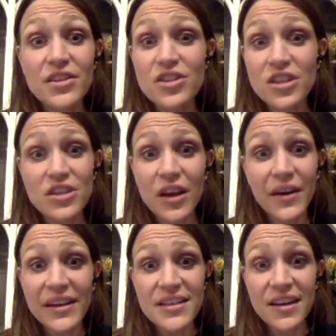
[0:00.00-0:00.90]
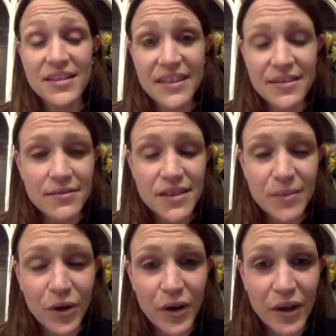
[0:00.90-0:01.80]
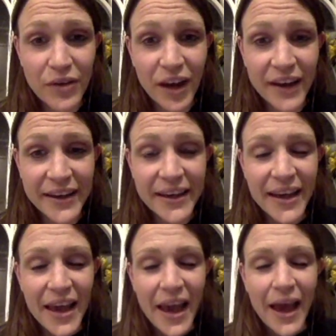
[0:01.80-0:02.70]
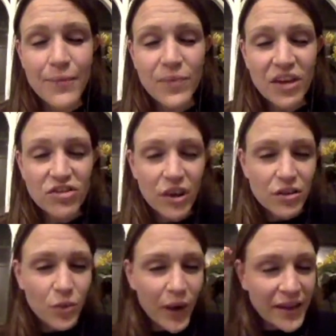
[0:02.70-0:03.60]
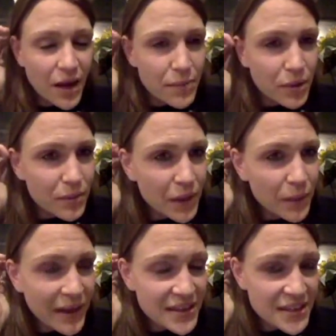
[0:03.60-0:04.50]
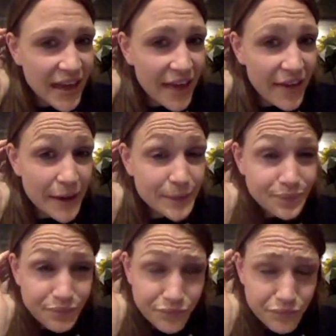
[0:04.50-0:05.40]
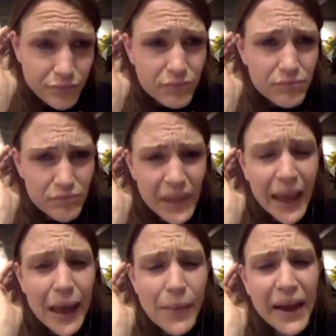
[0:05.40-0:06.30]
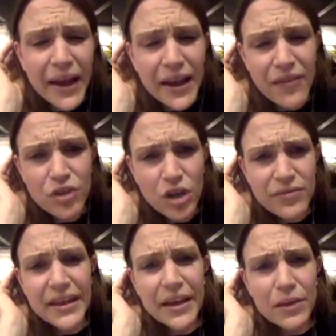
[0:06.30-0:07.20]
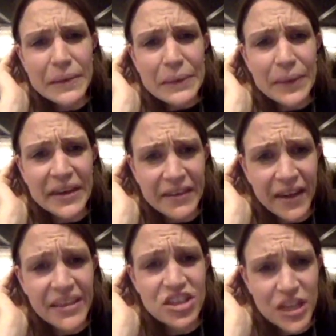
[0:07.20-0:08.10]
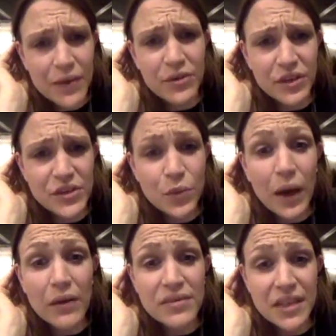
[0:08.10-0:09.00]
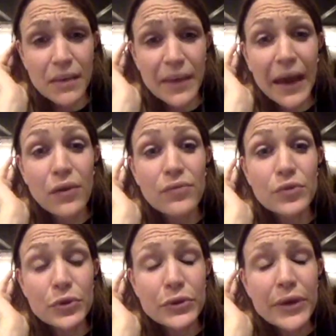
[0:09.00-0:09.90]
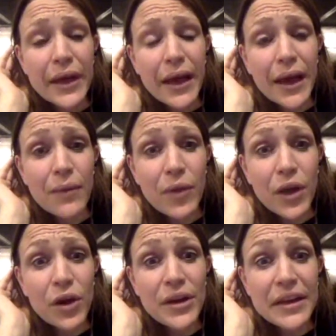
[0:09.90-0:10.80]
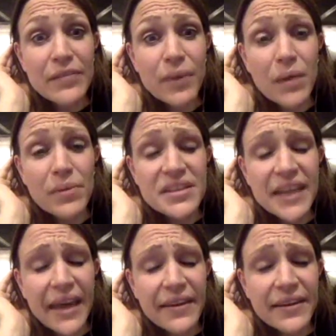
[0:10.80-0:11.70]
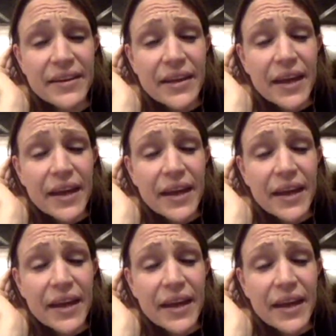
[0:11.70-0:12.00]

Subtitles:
just go and get started tomorrow if you like. So the way that I put meal plans together, and I've got a video on meal planning that I can share with you as well that's going to be helpful, a colleague of mine put together.